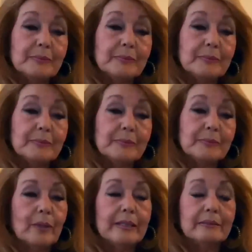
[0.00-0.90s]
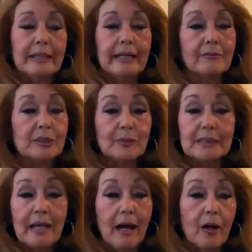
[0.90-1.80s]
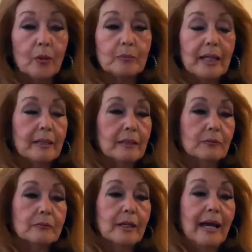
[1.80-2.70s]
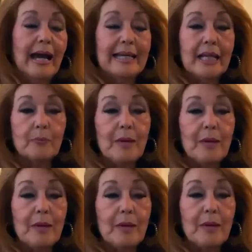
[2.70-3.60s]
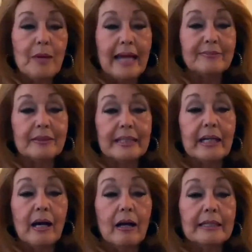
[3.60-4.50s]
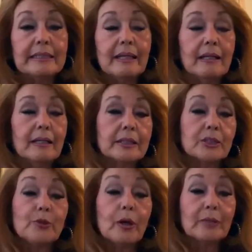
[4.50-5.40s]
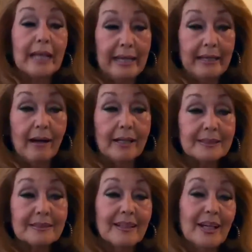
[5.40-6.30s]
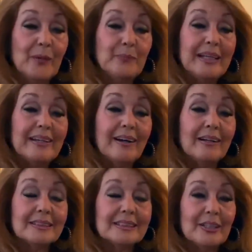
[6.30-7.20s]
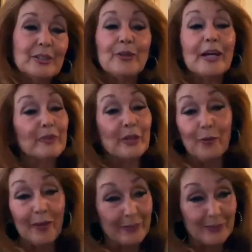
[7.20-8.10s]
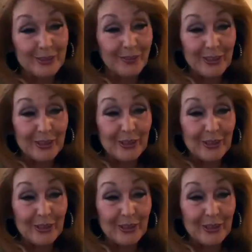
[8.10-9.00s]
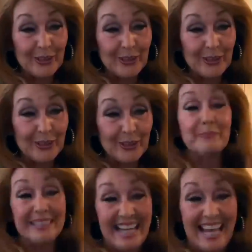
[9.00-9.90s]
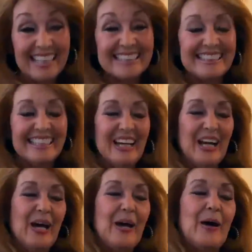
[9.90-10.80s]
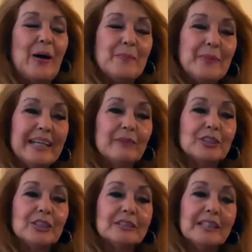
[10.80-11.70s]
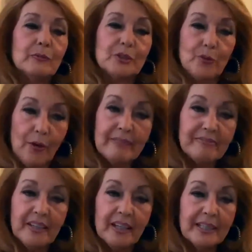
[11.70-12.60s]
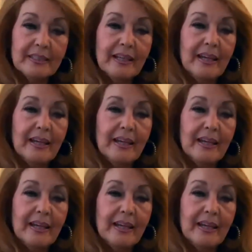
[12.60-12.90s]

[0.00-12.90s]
It was when Elvis was at home. I know my mom would laughingly call it controlled chaos because you never knew what he was going to do or what was going to happen next. But it was great fun.